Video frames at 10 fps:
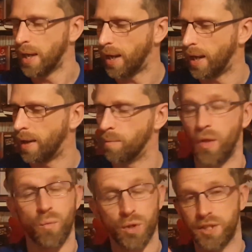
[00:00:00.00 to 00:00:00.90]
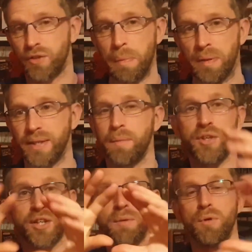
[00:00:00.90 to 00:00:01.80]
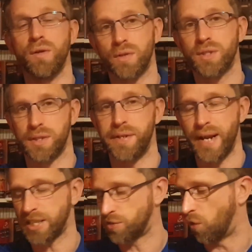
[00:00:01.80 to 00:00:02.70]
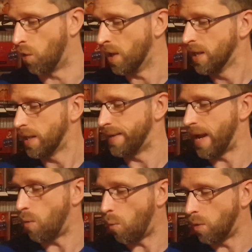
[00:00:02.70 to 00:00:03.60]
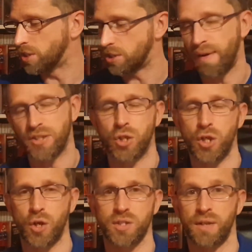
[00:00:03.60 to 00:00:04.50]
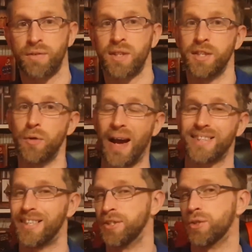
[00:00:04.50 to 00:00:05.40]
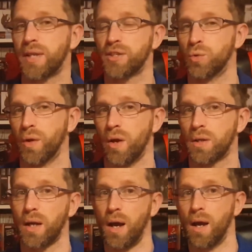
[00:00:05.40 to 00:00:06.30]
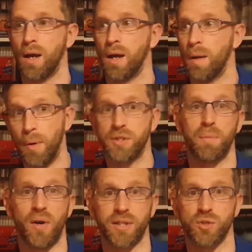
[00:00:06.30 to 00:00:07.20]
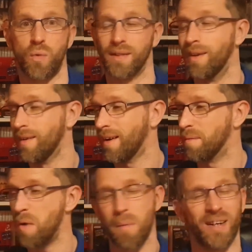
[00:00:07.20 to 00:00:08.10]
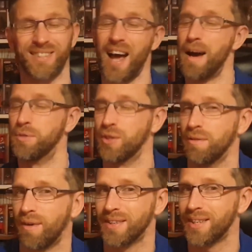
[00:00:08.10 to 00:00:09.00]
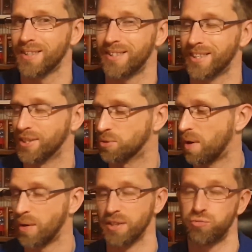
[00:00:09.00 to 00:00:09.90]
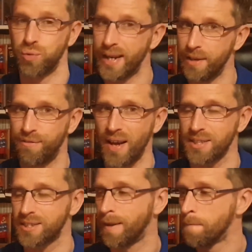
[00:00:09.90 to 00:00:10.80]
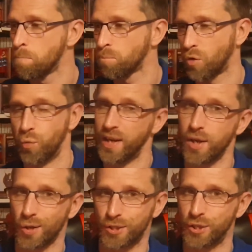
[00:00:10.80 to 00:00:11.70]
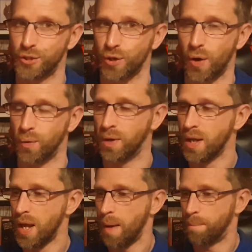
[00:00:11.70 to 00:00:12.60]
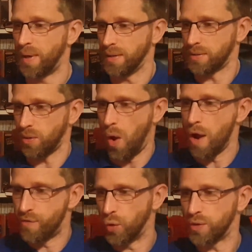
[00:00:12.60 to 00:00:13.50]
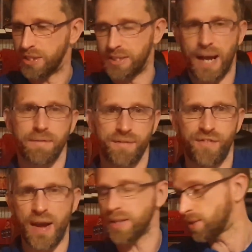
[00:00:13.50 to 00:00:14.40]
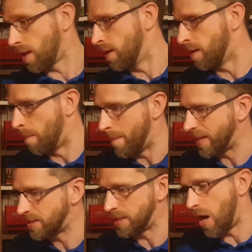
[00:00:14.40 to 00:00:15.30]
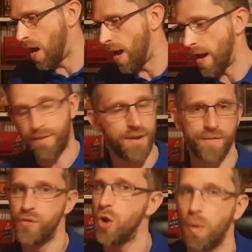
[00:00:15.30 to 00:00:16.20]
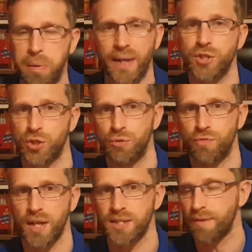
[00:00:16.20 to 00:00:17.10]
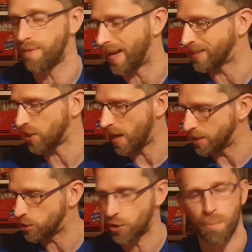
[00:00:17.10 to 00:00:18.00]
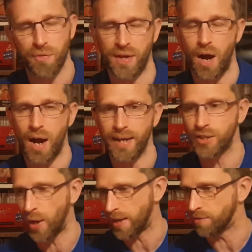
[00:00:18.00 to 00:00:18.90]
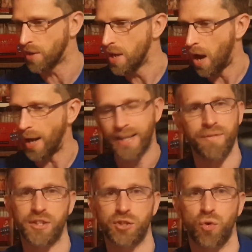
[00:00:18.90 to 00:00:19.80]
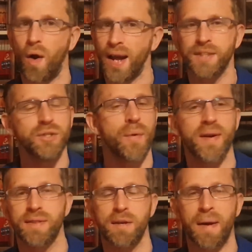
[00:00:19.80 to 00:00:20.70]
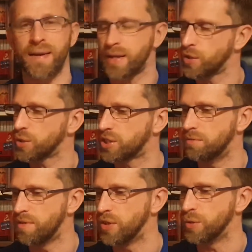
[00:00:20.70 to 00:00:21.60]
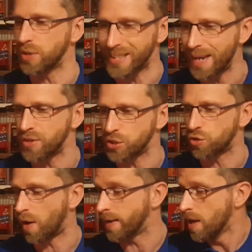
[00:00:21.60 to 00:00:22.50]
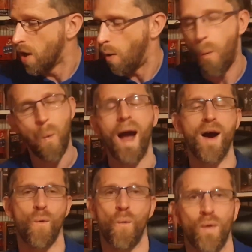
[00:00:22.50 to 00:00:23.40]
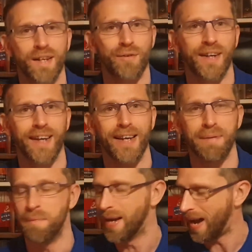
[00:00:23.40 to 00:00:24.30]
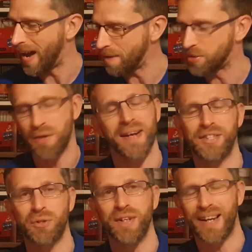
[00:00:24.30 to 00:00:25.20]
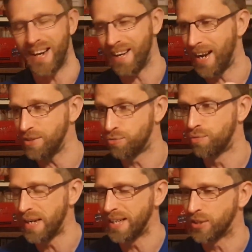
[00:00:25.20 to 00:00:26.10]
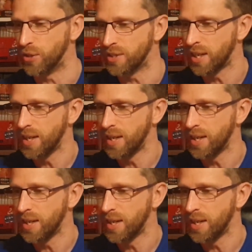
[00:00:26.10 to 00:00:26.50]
And then once you complete them, you can move on to the next 4. Now, once you've actually unlocked everything, you actually do get to unlock a motorbike as well. A motorbike's absolutely fantastic as well. It's really fast, really hard to control, but overall the sound effects are amazing. If you've not played Stunt Race FX, it's something I gave it a try. I didn't know anything about it, I've not seen reviews, I gave it a try. Wow, what a great game. I absolutely enjoyed it. It's really good.